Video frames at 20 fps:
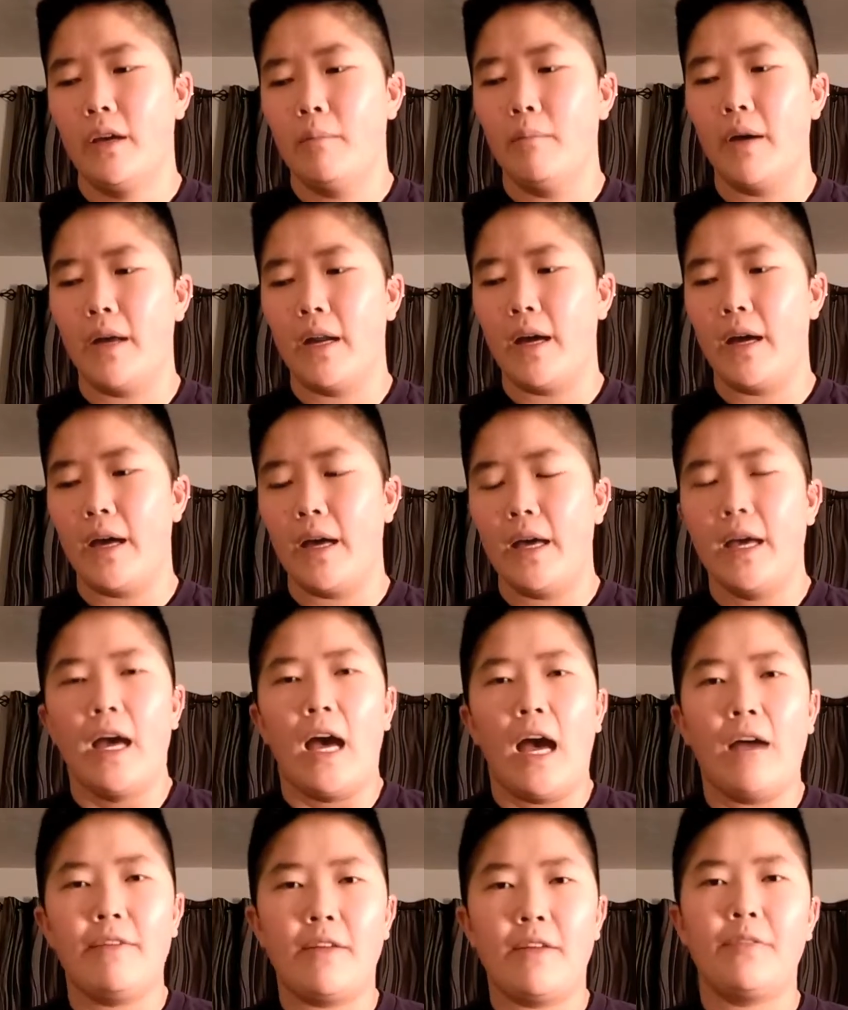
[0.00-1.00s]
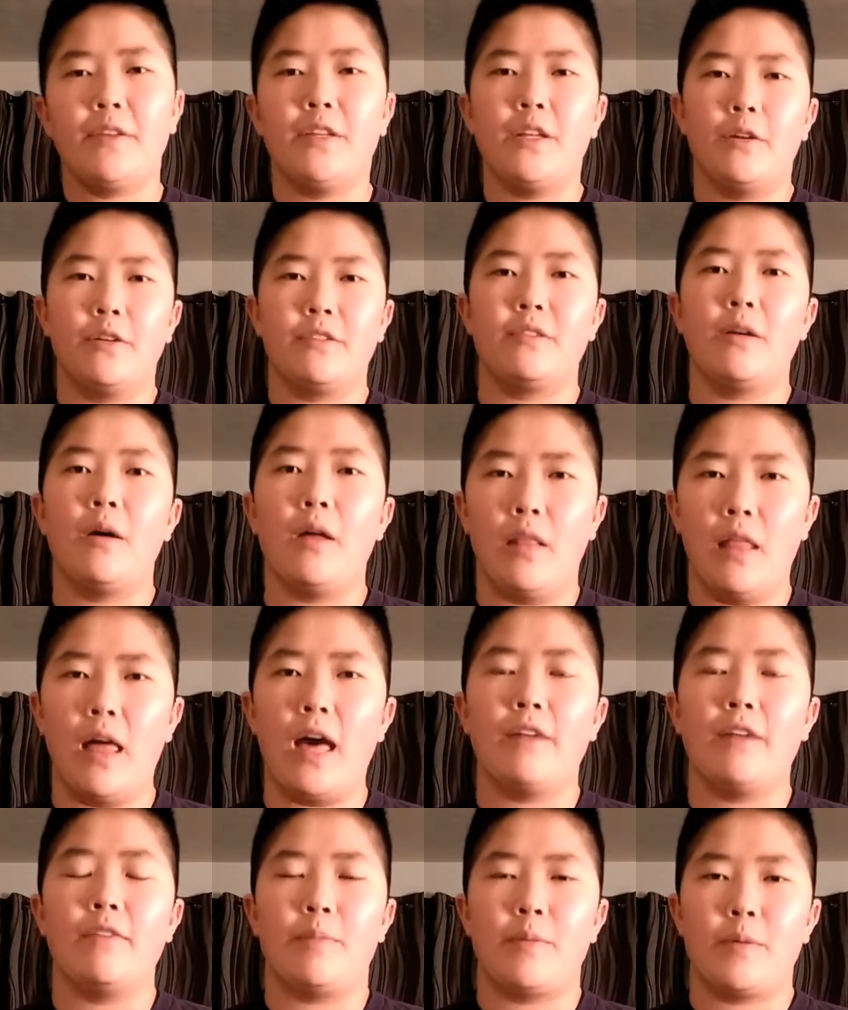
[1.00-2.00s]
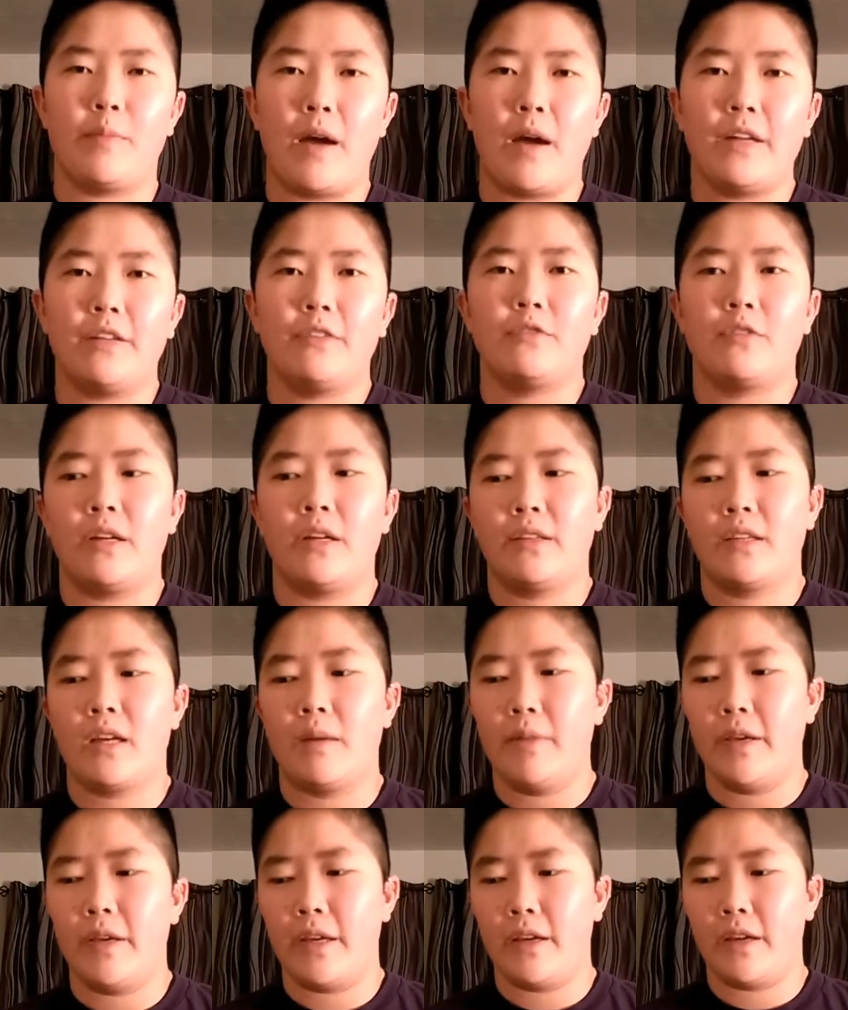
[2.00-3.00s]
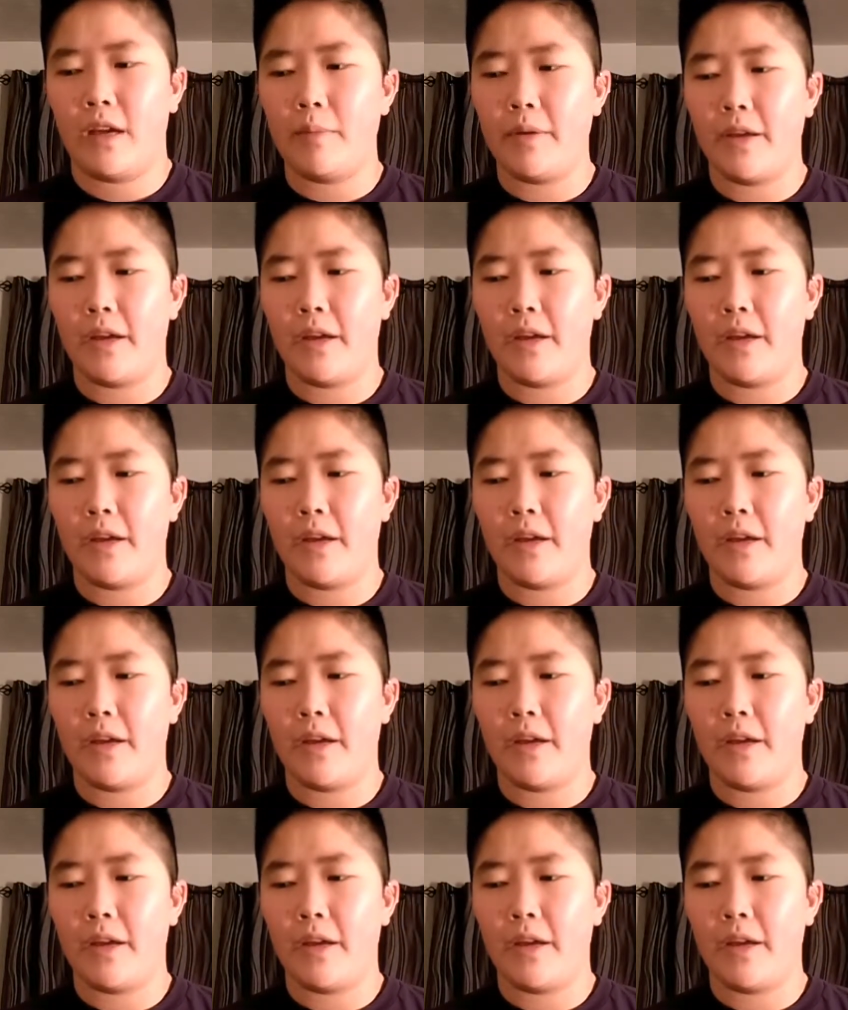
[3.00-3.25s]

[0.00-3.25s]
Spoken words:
But I've definitely noticed a lot of upper body strength coming